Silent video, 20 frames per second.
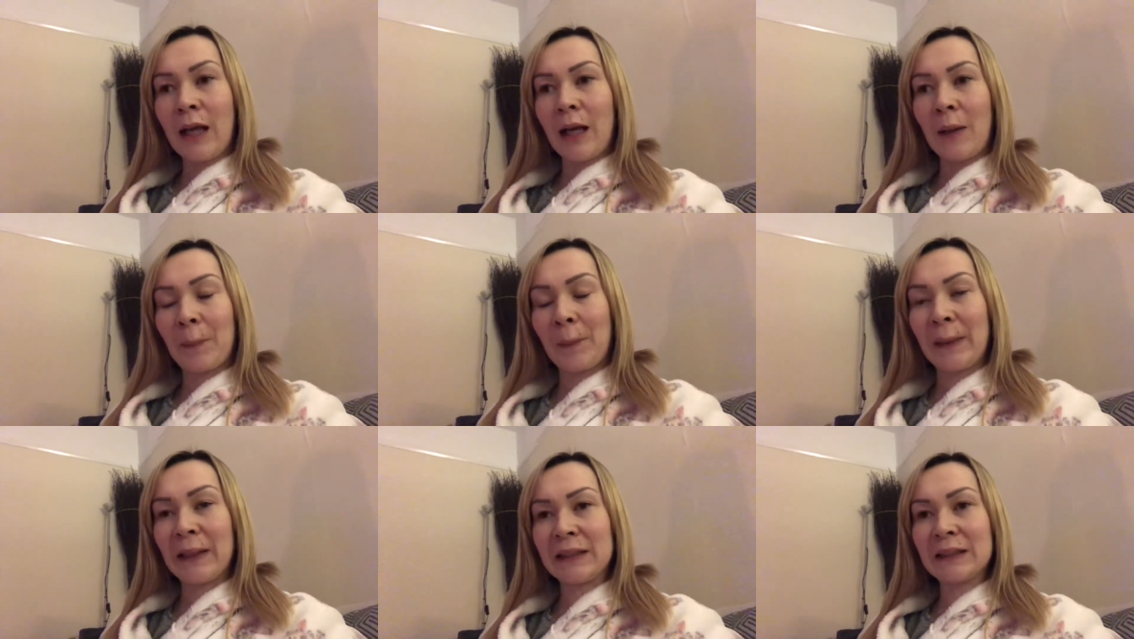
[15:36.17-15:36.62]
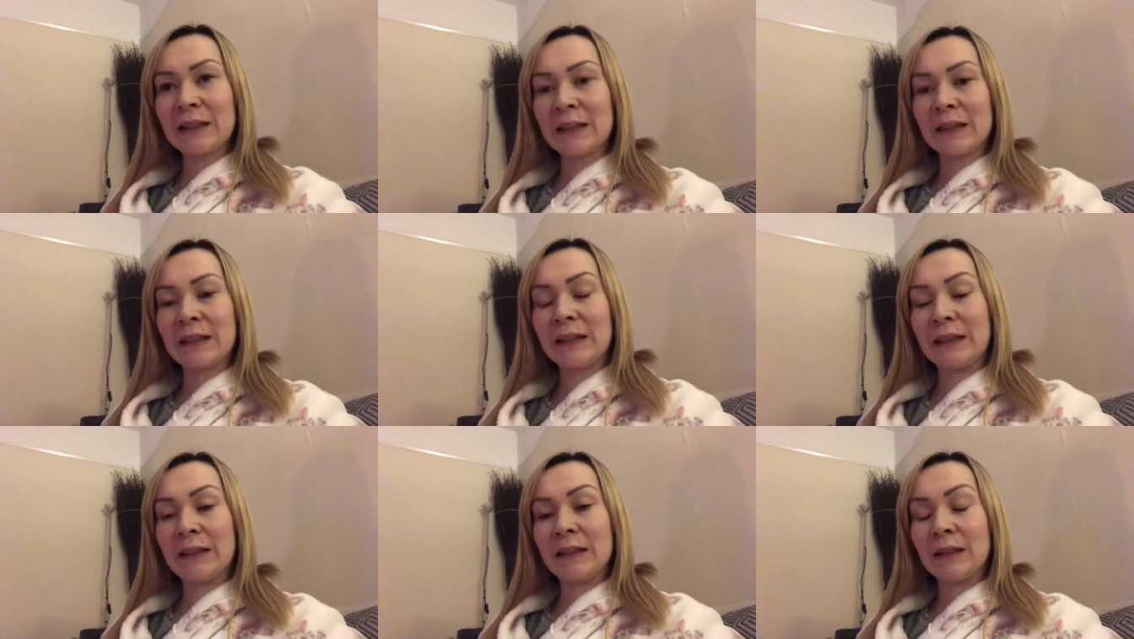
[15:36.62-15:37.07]
And
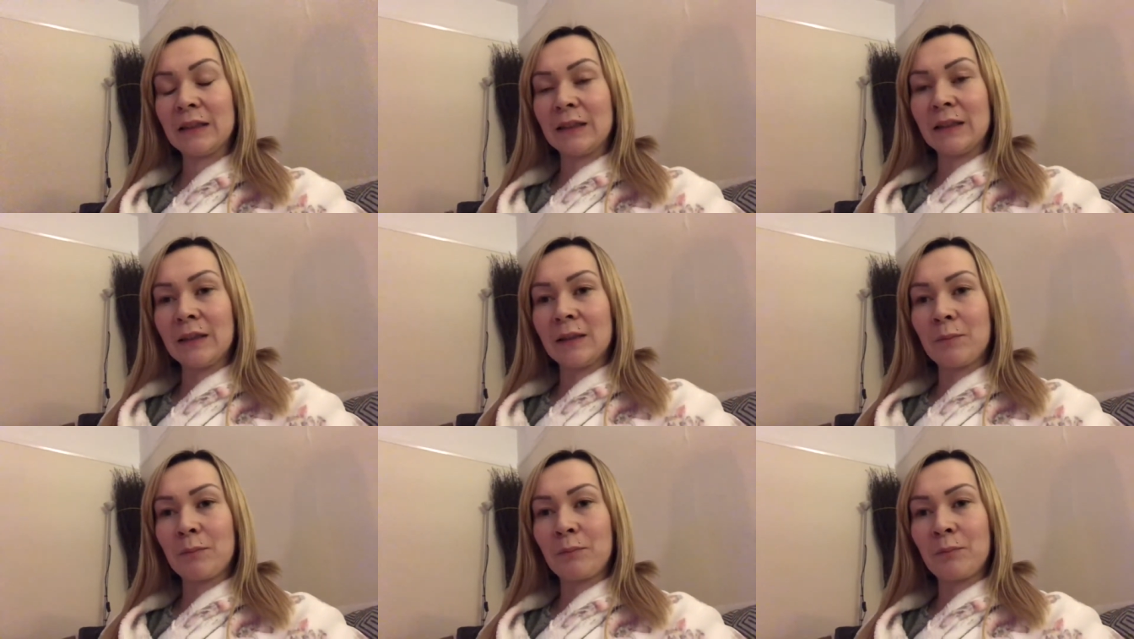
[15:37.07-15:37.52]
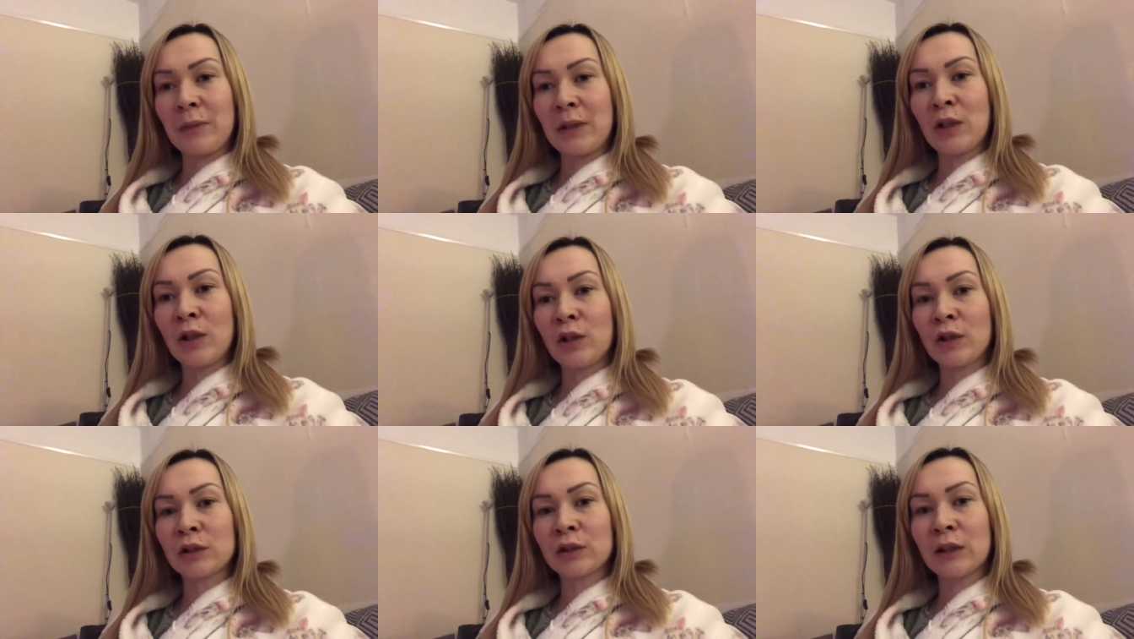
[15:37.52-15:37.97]
basically,
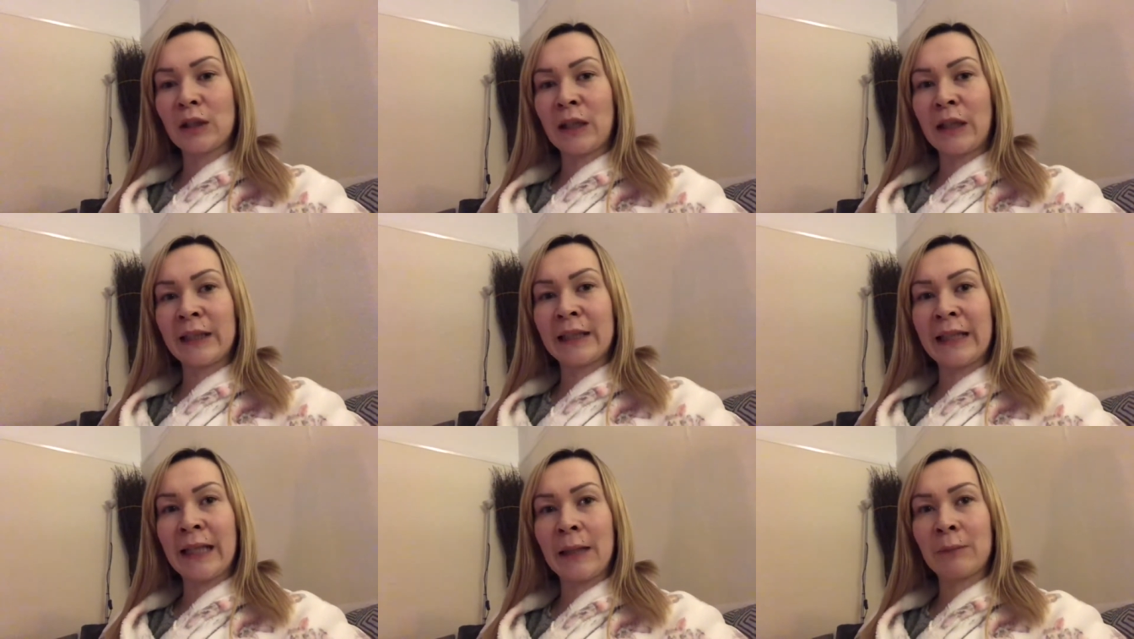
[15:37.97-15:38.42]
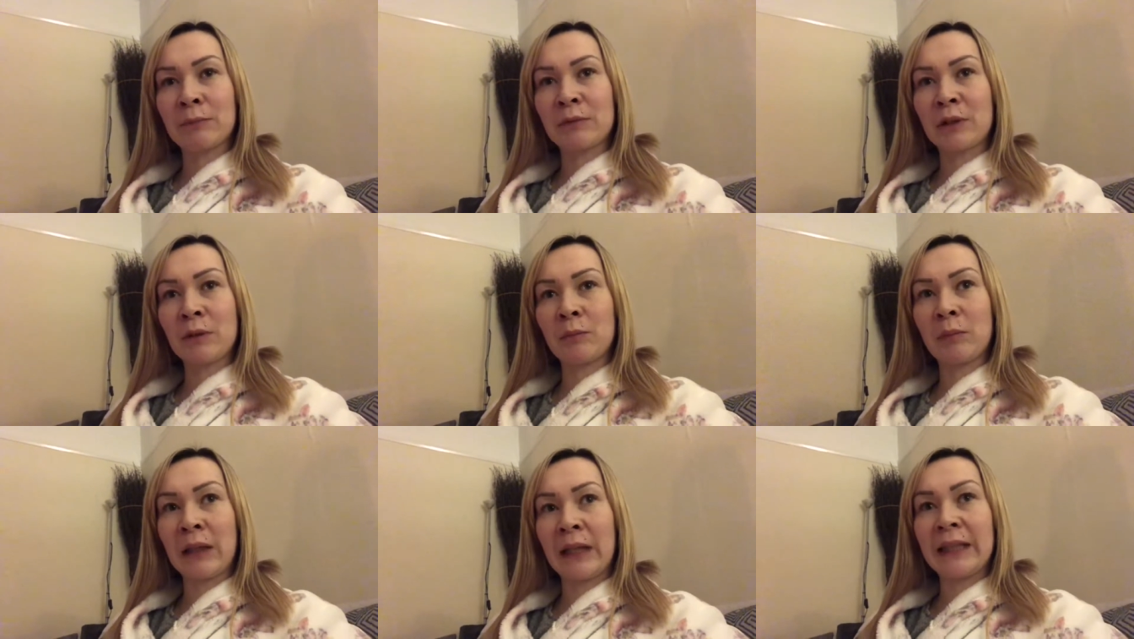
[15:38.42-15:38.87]
because I
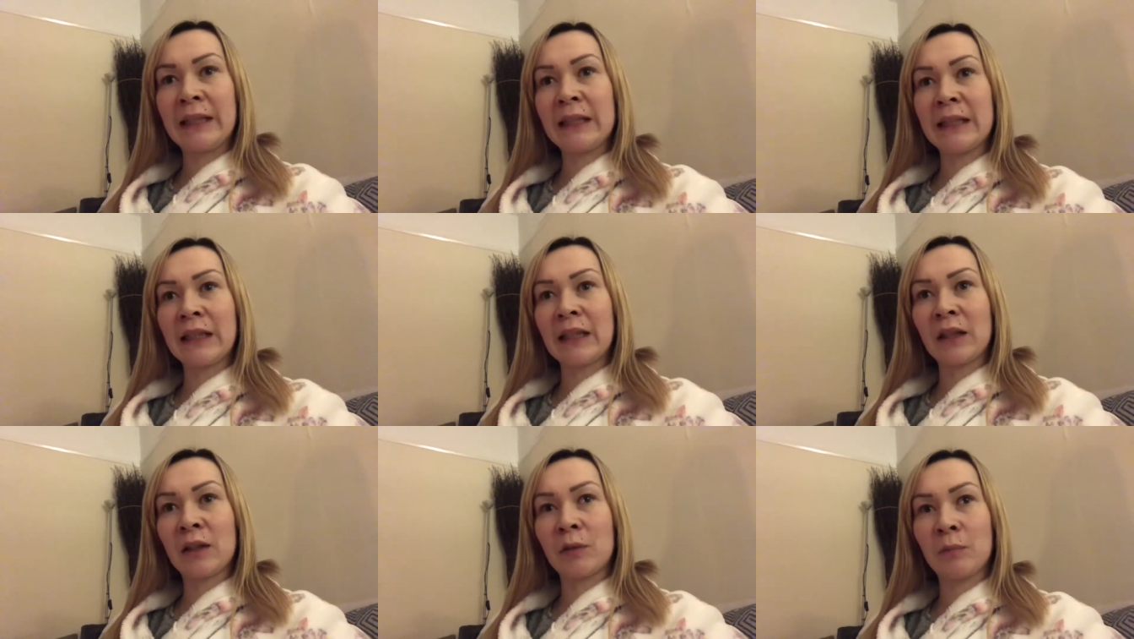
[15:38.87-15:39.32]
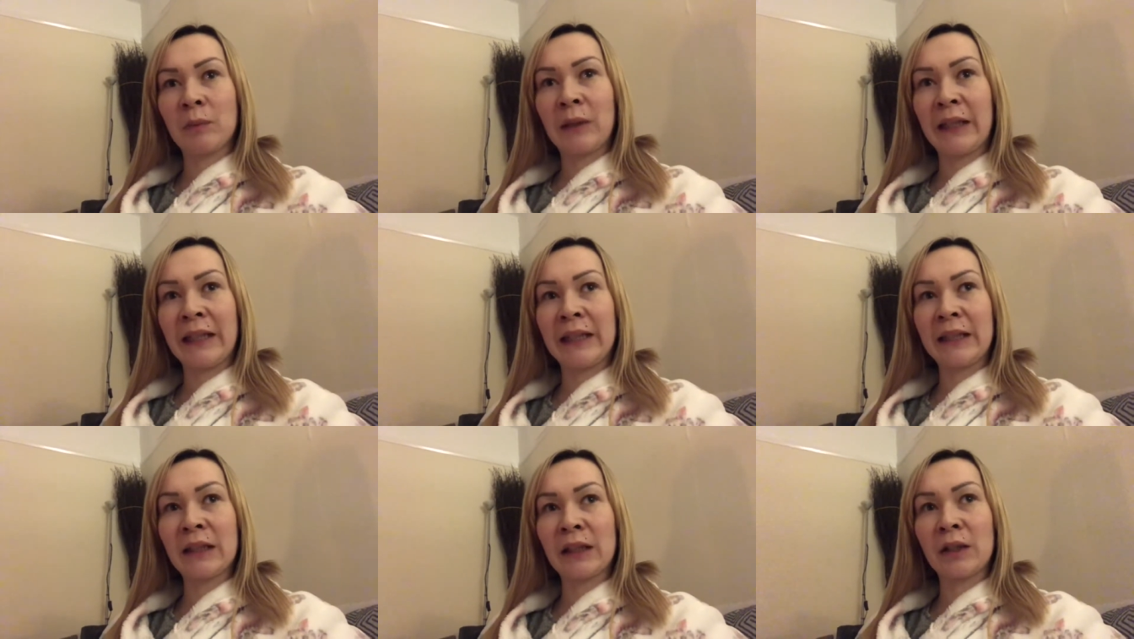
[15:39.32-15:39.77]
kept complaining and
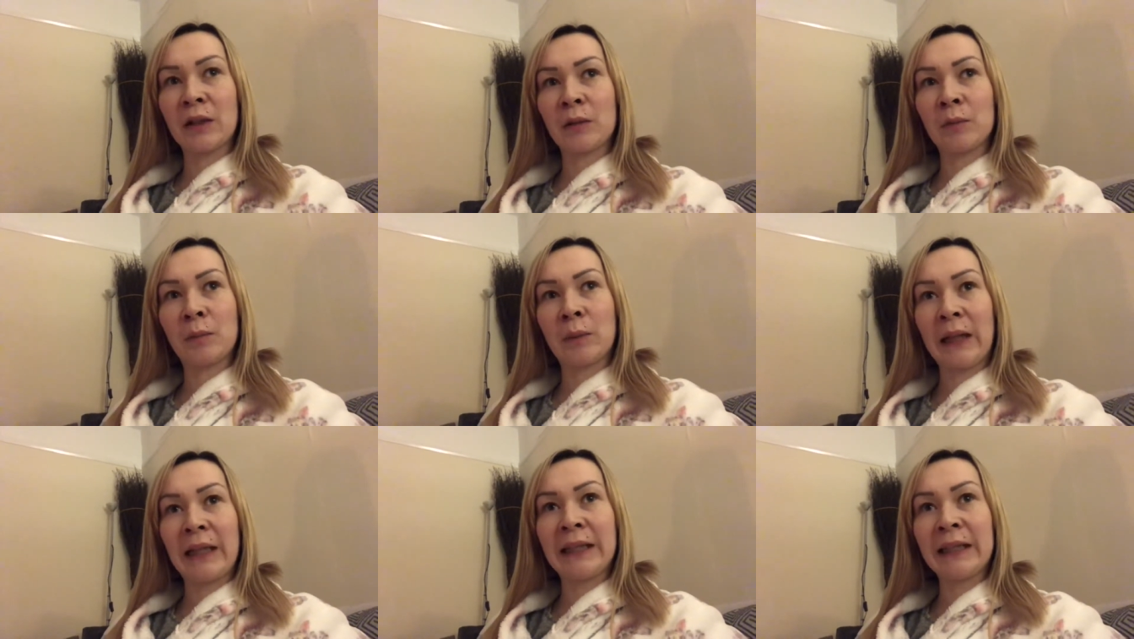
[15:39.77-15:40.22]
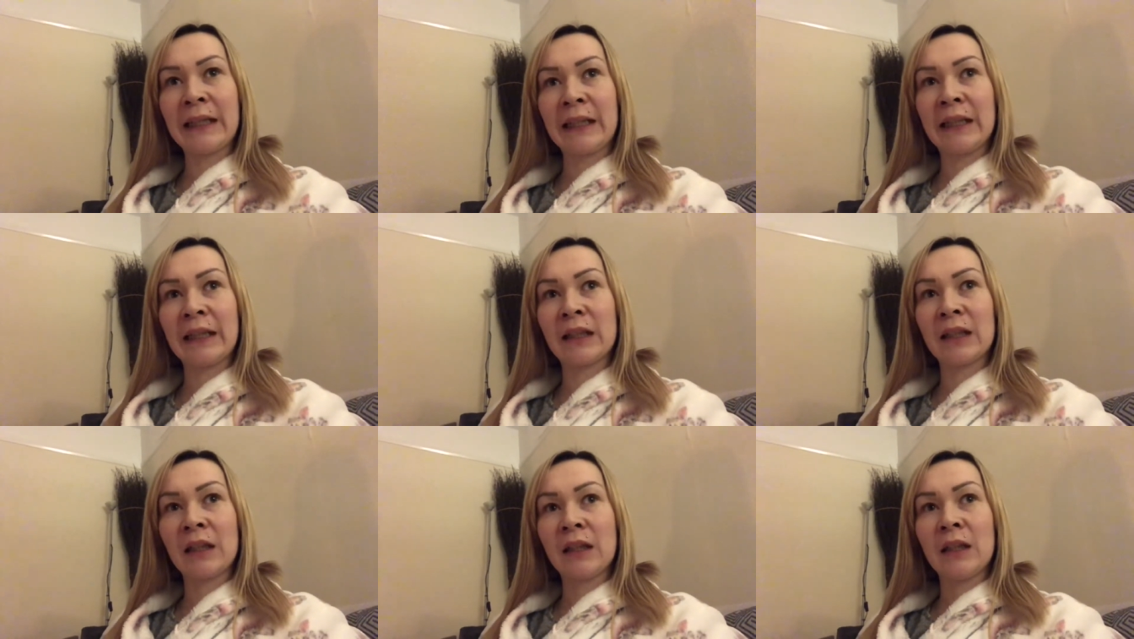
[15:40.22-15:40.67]
complaining and
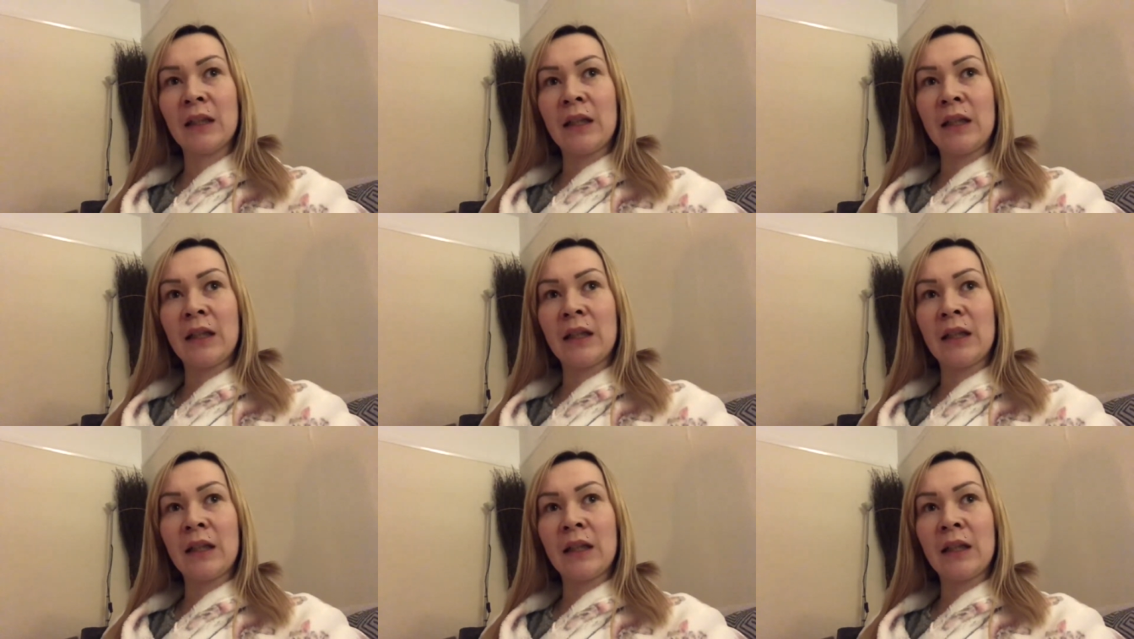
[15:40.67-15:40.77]
complaining,